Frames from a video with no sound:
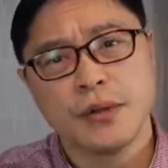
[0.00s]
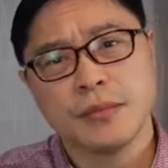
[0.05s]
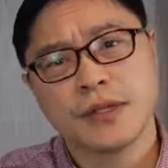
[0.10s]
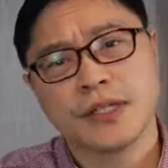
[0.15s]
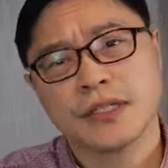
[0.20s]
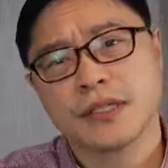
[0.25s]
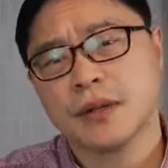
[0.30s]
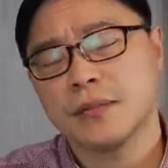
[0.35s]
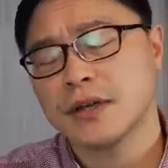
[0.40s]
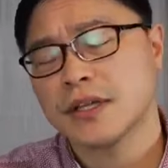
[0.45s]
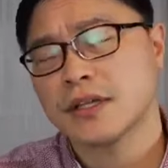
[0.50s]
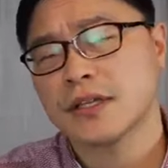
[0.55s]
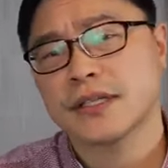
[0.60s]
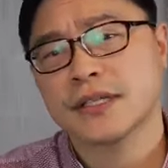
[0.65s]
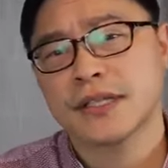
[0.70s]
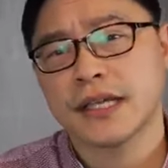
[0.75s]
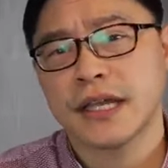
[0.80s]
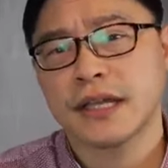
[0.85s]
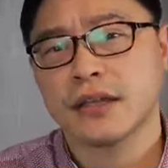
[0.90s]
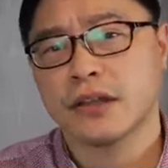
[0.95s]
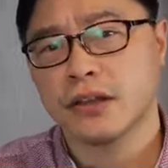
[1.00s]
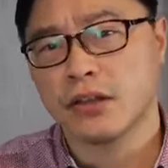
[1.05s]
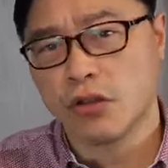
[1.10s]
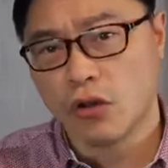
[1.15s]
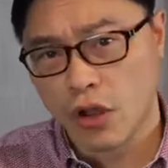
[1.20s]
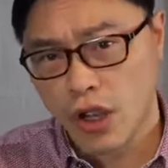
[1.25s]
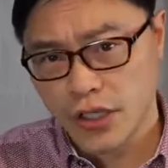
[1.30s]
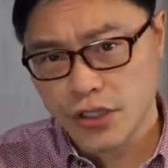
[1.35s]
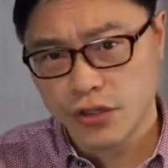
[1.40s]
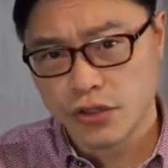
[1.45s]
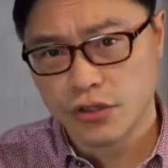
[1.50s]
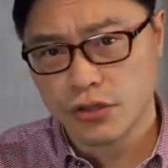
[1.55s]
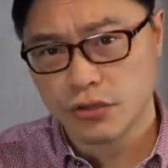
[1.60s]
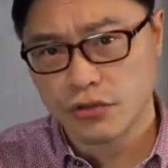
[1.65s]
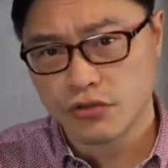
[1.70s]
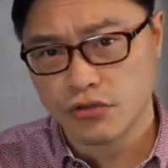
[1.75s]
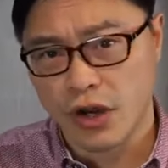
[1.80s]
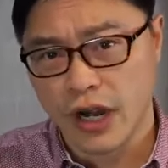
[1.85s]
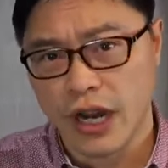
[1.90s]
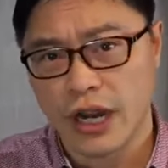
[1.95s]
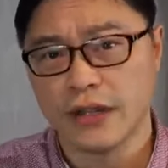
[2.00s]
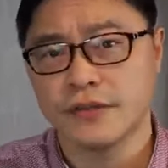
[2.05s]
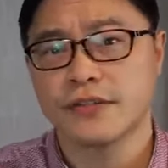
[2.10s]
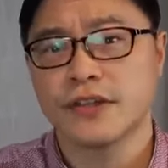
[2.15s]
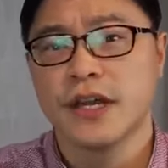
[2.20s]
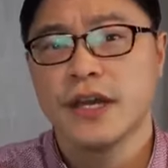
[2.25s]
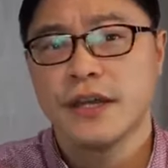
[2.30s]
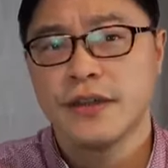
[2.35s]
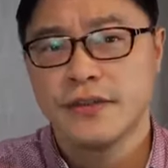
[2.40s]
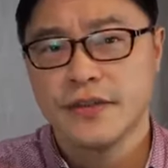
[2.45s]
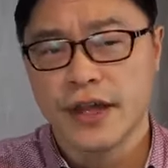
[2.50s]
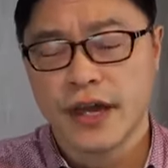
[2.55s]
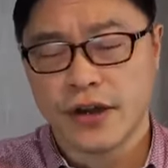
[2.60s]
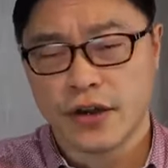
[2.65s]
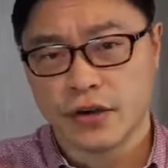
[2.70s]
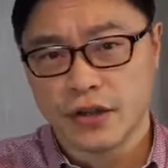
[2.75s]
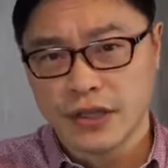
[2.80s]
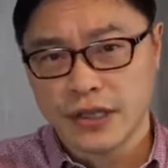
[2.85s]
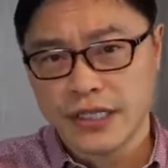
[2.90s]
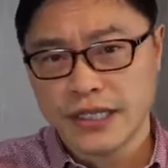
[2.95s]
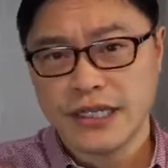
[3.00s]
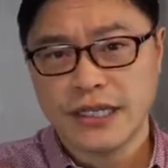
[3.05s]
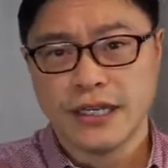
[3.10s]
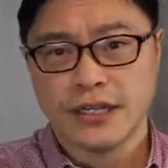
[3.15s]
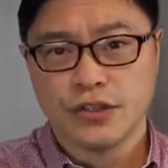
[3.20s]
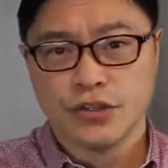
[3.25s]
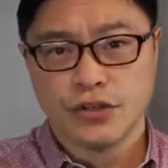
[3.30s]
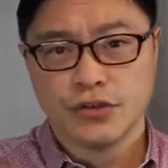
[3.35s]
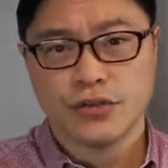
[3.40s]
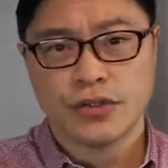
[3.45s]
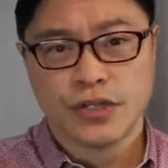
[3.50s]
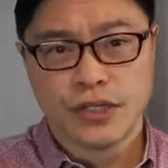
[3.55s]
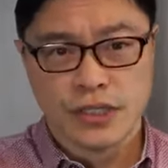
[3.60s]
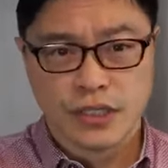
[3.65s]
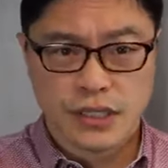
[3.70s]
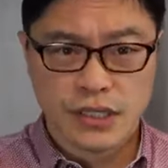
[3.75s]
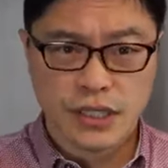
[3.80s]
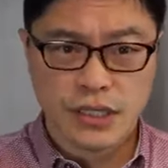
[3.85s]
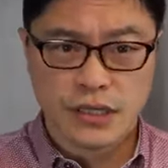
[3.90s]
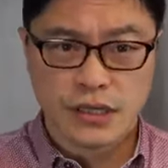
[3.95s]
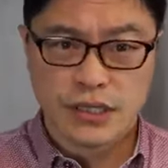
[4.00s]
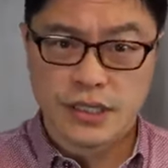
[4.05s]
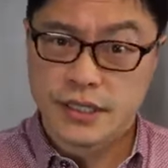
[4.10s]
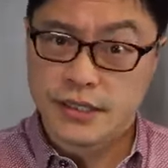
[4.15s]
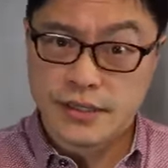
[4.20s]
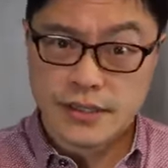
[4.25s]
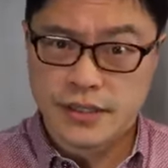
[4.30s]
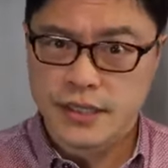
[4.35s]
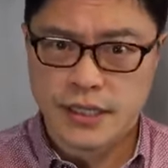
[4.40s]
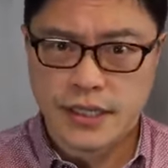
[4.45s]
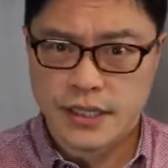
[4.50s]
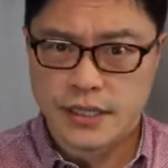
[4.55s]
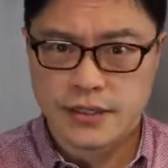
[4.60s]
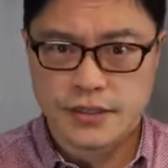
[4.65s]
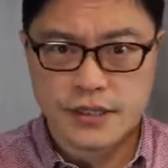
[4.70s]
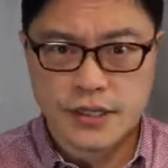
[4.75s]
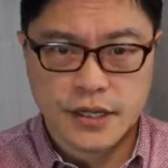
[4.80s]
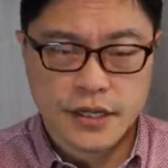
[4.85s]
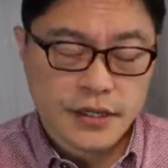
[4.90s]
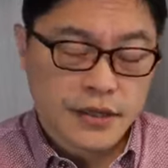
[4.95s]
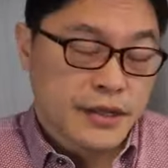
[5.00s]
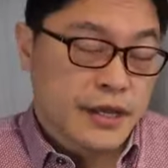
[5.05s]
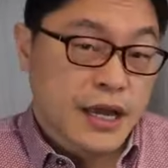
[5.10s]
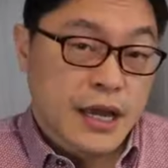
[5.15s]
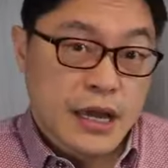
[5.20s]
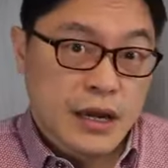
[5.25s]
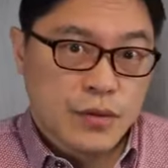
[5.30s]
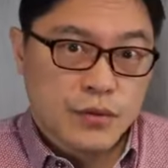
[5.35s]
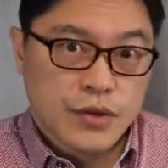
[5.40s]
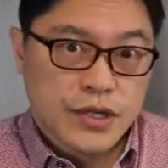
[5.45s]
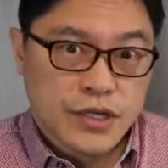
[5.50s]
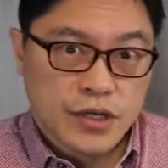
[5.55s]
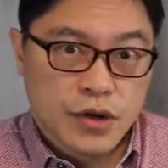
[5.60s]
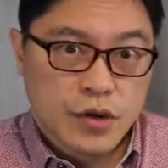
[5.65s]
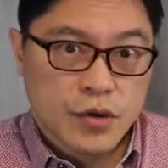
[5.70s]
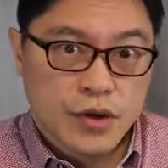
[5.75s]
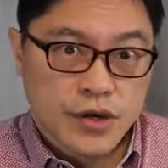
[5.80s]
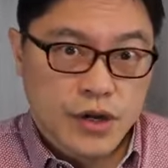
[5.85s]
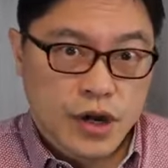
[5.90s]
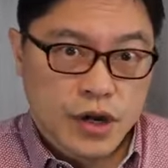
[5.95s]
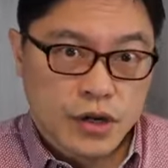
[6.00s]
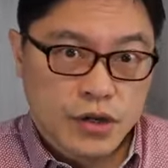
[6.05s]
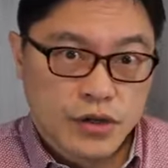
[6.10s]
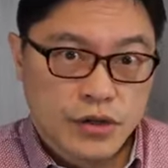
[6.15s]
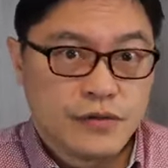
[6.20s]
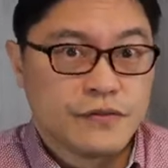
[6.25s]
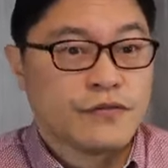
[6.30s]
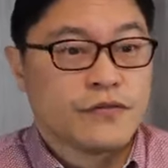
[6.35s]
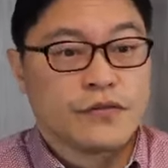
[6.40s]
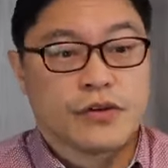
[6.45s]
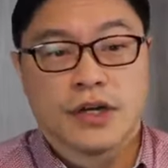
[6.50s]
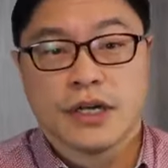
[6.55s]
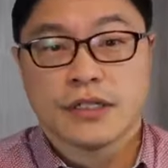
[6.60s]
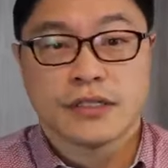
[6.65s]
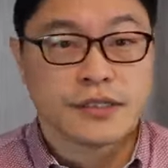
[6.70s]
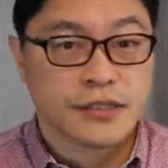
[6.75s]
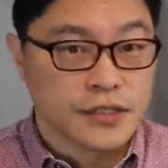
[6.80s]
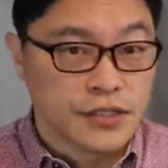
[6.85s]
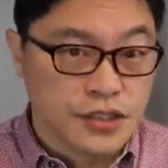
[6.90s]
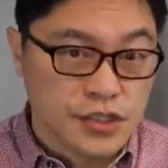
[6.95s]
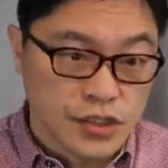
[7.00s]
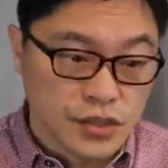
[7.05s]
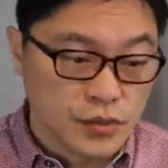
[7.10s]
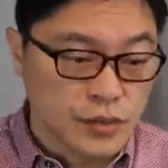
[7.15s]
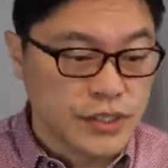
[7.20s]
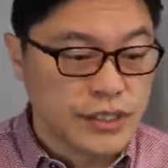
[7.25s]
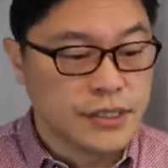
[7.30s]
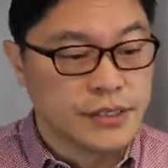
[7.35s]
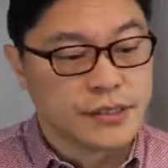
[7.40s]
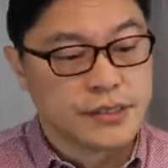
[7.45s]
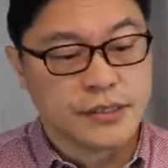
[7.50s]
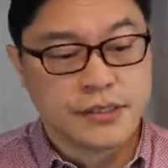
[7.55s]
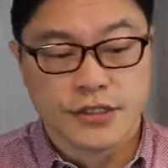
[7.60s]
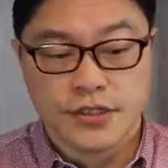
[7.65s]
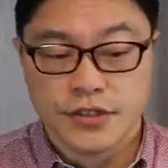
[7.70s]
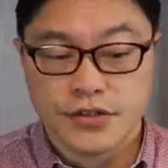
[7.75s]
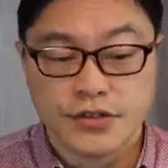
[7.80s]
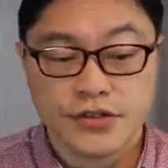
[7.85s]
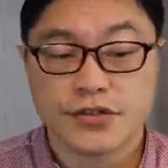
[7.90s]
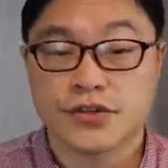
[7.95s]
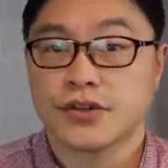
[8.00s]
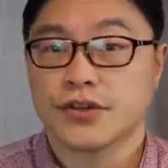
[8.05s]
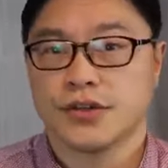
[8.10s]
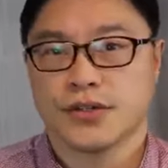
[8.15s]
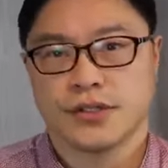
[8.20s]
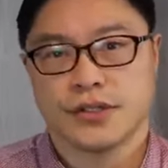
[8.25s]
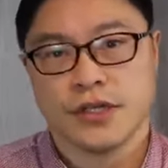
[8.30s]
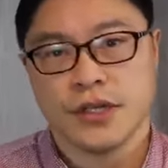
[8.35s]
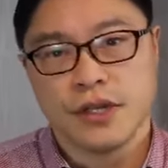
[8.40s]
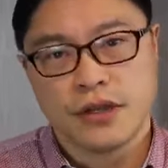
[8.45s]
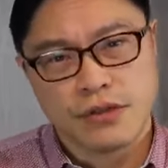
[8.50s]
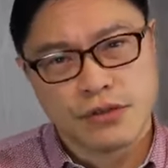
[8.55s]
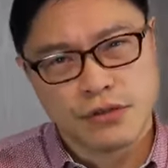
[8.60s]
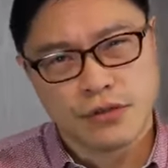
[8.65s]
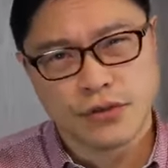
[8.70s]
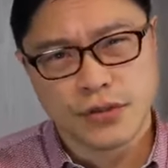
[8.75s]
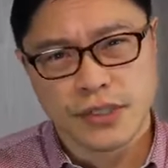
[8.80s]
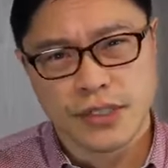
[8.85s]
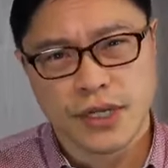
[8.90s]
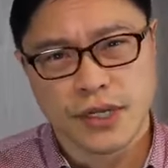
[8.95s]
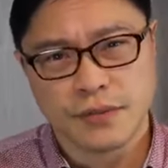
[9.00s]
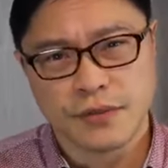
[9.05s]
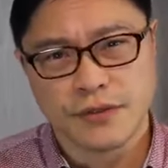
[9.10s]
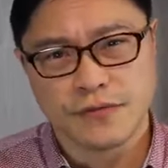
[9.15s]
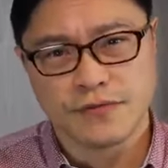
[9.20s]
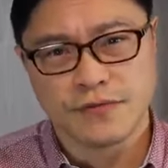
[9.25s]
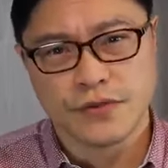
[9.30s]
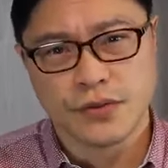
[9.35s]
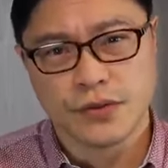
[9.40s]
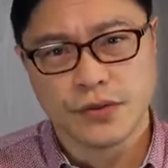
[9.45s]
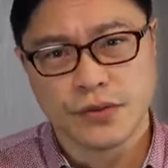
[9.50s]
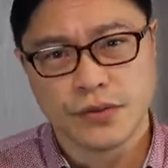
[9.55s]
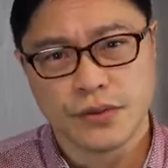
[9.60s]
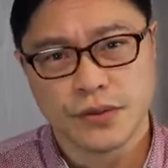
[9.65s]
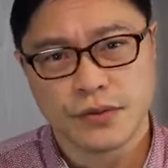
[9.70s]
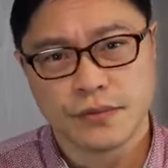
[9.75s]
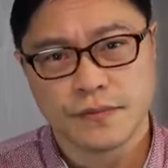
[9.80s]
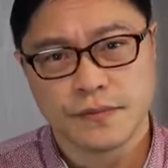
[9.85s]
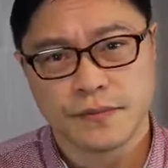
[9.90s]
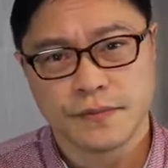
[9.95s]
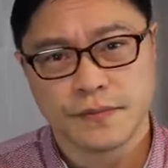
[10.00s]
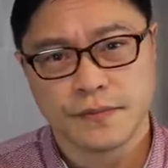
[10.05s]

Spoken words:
but some of the psychological drives that are leading you to eat these things that we know are not good for us, the sweets, the desserts, those types of foods.